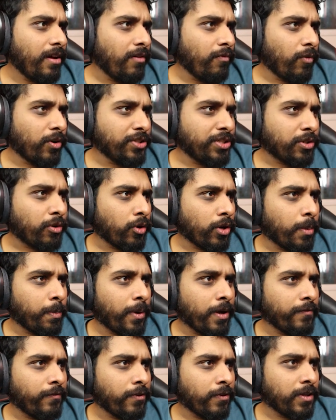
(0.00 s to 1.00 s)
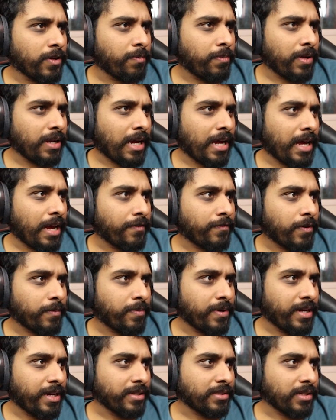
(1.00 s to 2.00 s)
What do you call a boat full of polite AFL
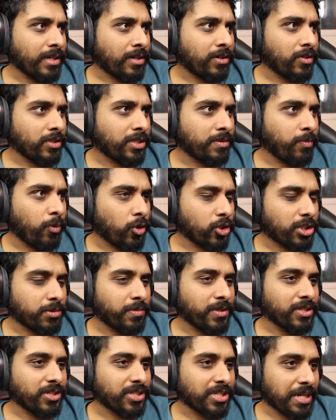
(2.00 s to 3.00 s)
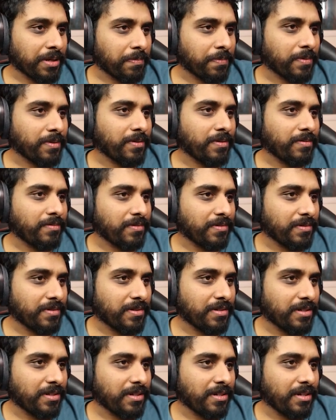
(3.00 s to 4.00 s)
players? A good sportsmanship.
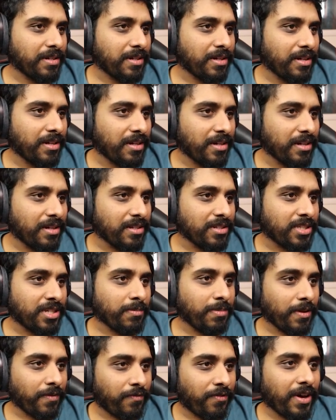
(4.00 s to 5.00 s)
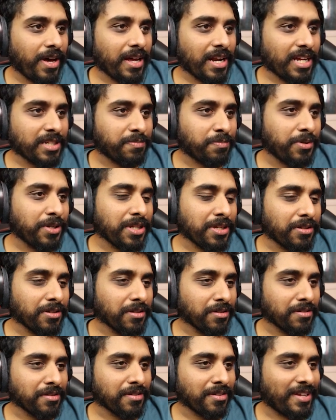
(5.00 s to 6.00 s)
To be fair, that's pretty
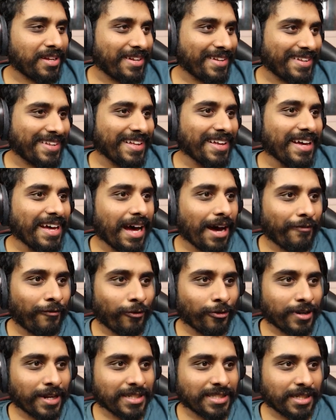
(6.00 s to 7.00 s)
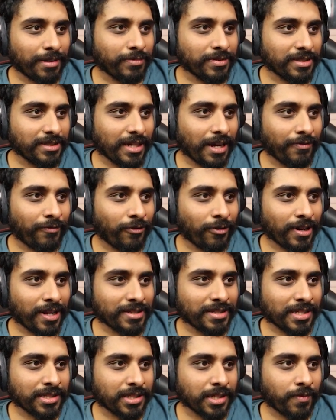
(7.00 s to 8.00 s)
good. I thought that
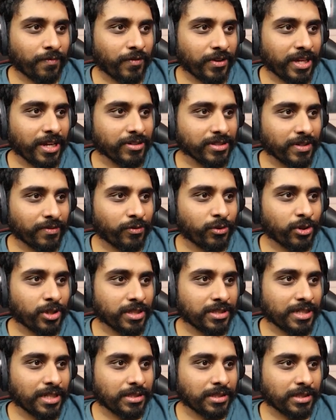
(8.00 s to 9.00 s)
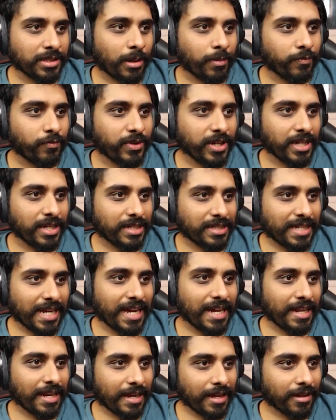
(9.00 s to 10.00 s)
said something else. I thought it said something
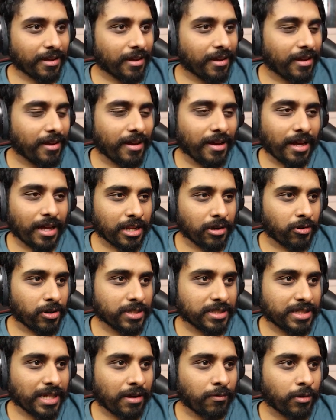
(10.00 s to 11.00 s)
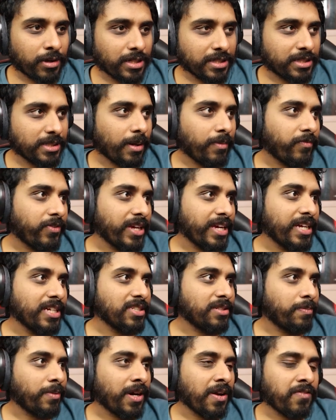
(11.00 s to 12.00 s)
daily. I don't want to say what the something
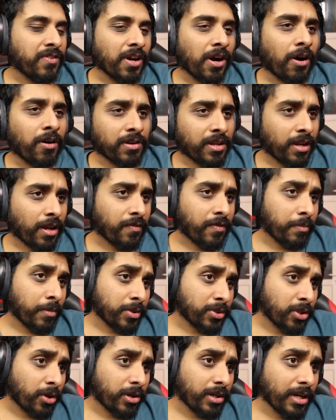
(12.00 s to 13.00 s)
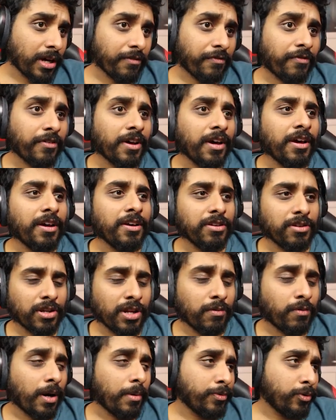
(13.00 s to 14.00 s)
is, but if you're old enough and mature enough, you
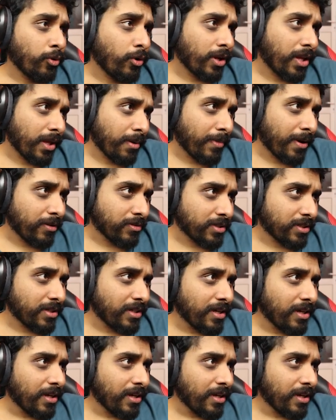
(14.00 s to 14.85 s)
know what I'm talking about.